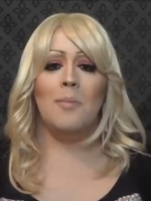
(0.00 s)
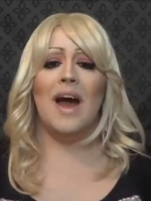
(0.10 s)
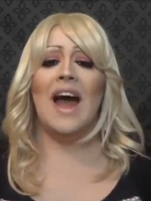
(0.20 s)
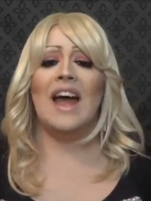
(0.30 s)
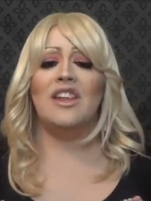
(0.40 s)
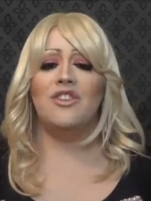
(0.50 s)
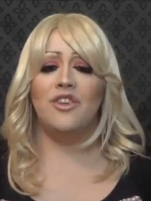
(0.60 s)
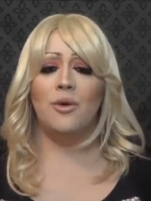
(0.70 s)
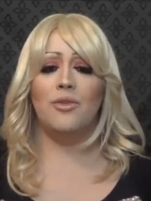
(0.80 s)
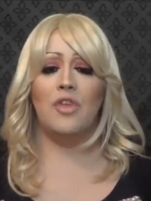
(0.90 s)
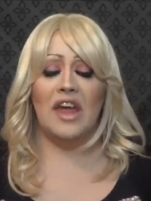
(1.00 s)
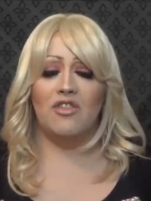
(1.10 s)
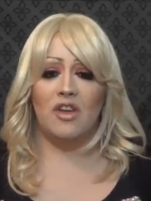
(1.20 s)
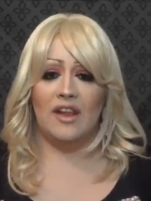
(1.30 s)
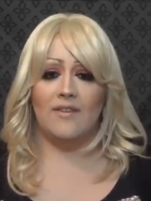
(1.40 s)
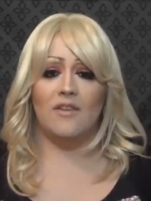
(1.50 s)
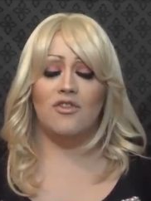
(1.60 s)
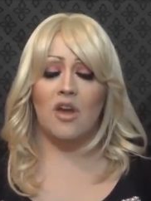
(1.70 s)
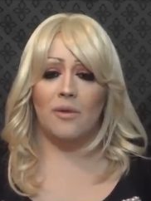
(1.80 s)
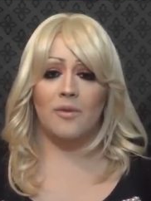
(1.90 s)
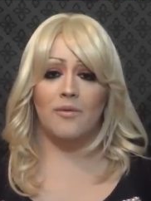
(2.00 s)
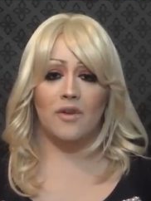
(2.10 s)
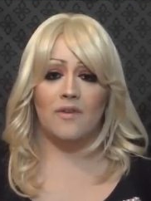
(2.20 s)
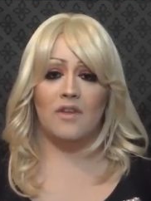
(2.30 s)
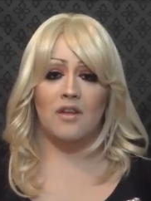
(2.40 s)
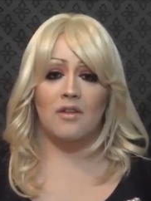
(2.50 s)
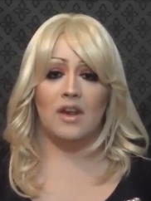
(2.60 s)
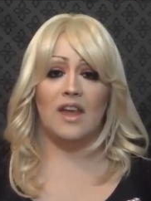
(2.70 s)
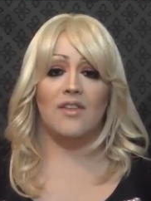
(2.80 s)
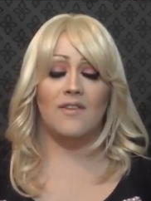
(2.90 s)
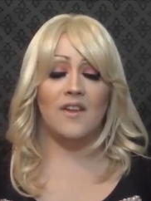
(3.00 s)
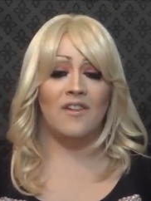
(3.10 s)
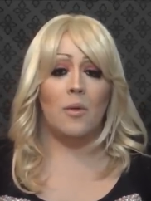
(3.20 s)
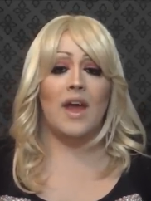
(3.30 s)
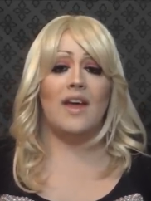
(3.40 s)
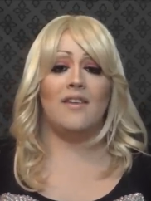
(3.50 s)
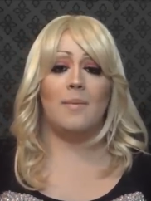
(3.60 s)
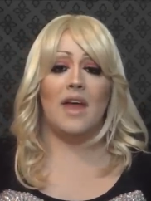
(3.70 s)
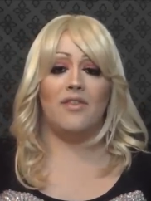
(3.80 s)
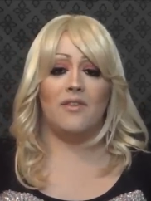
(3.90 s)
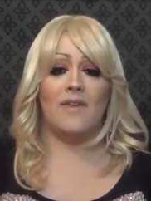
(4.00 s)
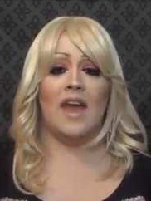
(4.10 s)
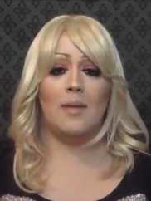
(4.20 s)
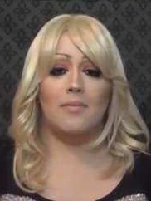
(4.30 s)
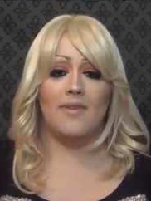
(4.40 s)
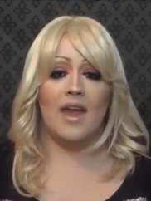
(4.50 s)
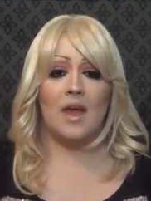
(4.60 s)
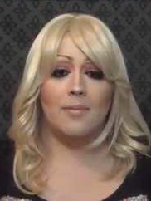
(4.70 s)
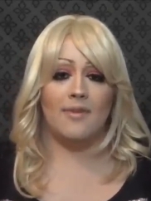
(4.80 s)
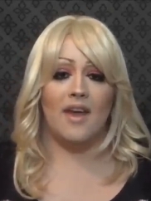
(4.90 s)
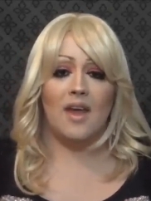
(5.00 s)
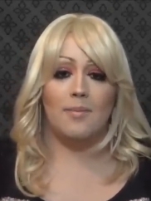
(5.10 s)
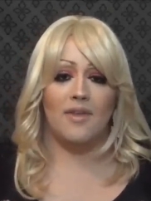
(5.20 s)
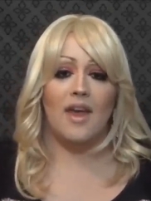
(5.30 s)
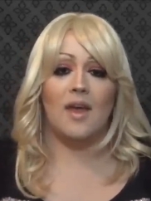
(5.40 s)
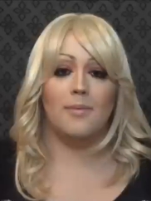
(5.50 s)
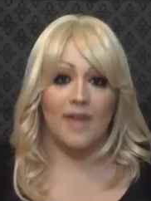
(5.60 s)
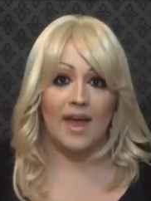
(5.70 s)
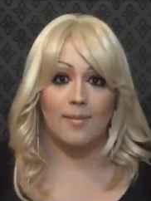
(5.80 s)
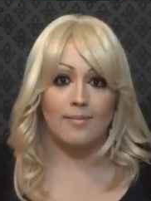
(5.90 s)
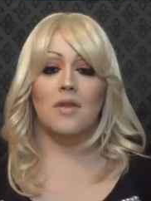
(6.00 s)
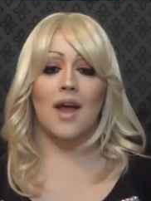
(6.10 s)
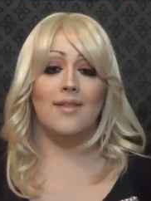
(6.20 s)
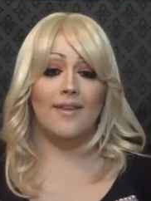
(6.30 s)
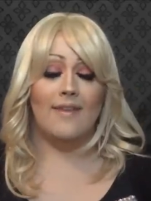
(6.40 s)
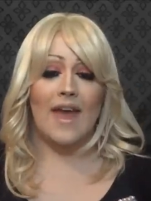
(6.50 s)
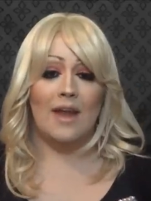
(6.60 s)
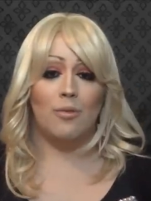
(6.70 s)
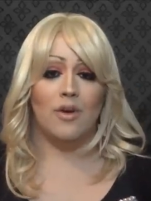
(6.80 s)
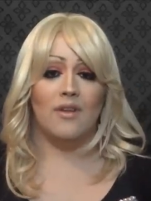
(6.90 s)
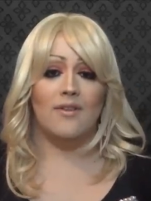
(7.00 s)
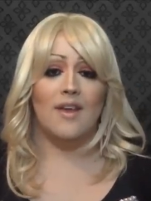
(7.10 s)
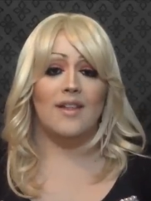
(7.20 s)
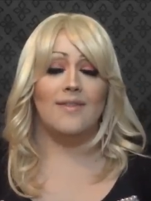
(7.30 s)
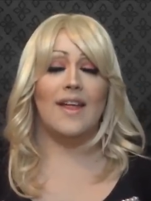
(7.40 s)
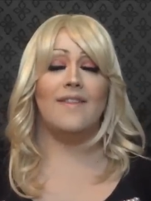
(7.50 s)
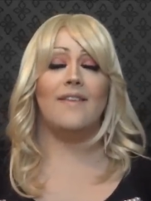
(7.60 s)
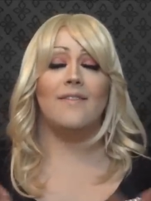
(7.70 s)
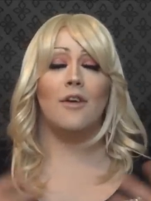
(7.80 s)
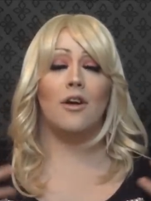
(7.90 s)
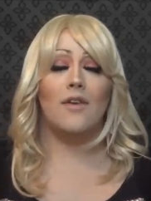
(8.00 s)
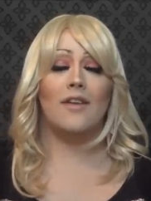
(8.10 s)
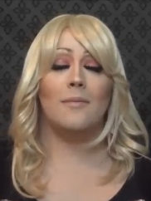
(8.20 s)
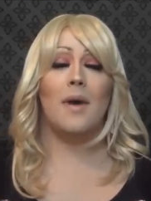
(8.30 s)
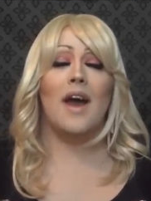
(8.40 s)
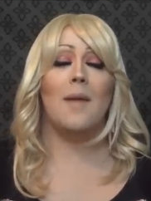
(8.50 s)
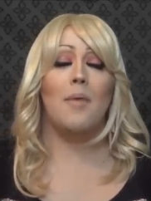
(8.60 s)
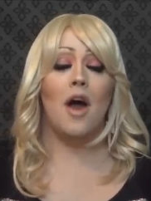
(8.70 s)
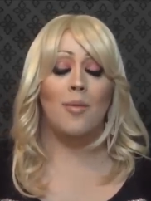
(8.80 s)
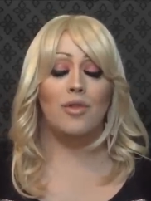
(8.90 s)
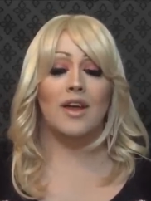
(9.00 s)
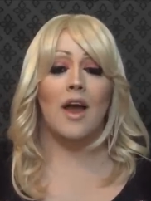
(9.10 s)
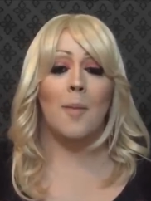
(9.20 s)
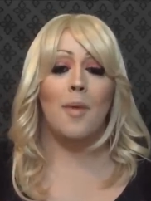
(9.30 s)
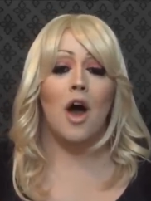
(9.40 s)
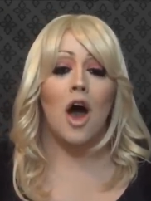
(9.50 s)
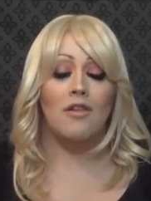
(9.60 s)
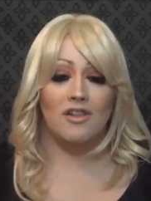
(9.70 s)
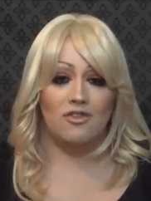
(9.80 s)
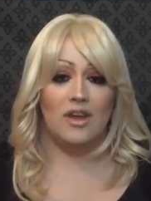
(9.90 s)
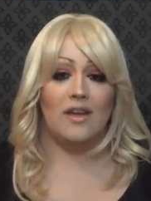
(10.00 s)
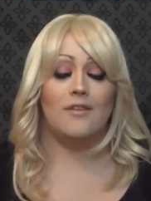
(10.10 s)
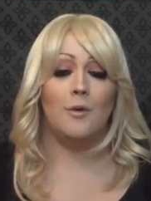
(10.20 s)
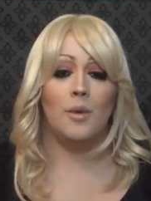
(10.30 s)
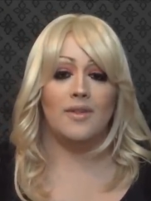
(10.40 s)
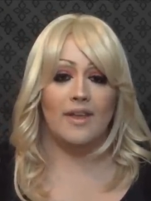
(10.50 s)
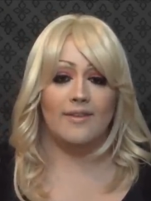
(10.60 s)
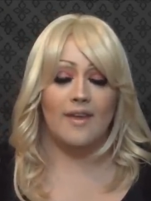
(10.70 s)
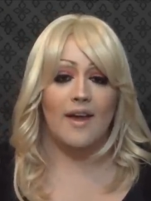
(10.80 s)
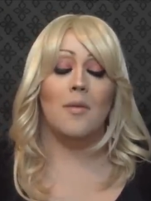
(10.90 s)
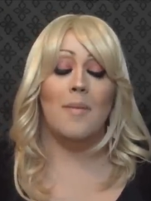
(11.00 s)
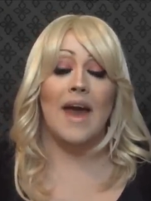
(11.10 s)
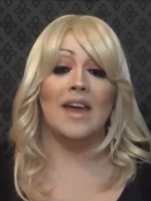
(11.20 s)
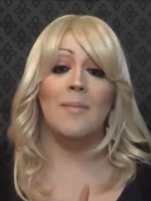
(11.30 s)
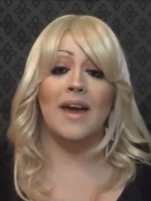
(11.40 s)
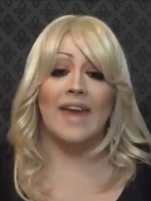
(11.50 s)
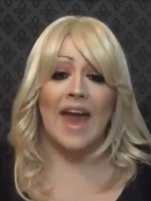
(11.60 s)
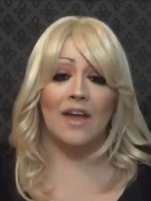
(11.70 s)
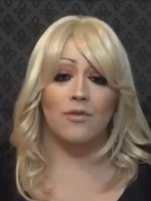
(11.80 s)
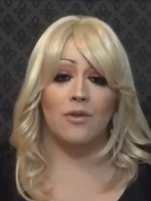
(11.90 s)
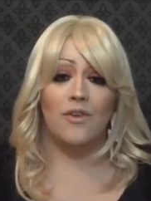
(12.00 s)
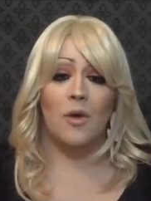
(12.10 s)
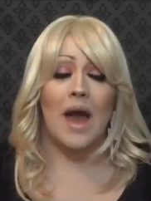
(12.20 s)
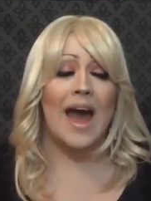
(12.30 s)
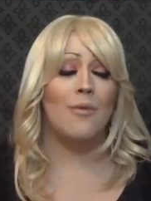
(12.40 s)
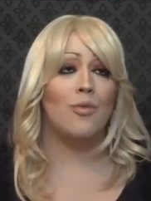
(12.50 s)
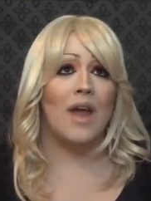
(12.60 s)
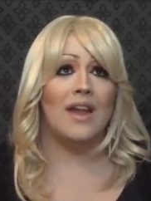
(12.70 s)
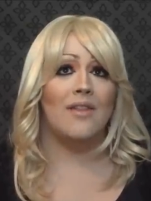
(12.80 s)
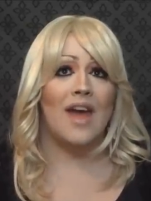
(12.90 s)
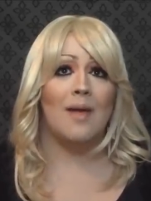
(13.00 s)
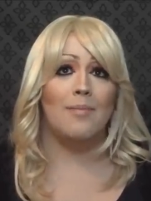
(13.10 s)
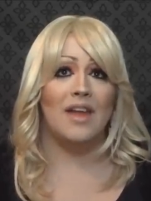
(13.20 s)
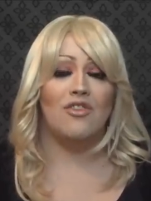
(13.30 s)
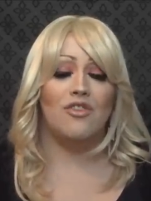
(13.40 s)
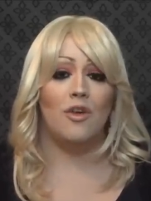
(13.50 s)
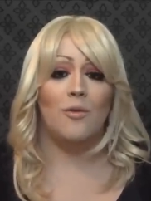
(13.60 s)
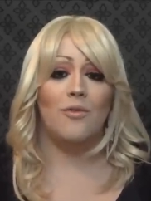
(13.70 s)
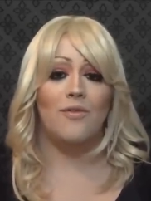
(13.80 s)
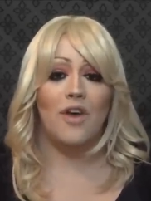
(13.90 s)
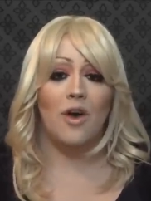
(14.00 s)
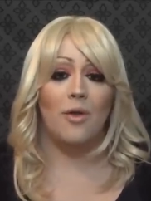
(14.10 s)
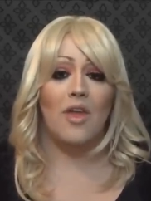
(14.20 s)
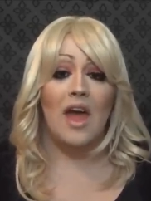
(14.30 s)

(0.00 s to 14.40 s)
But I do think she needs to show some versatility. The silhouette has been same, same, same, same, same. Alyssa Edwards. Let this serve as my public apology to Alyssa. Back in my cast review, I read that bitch to filth,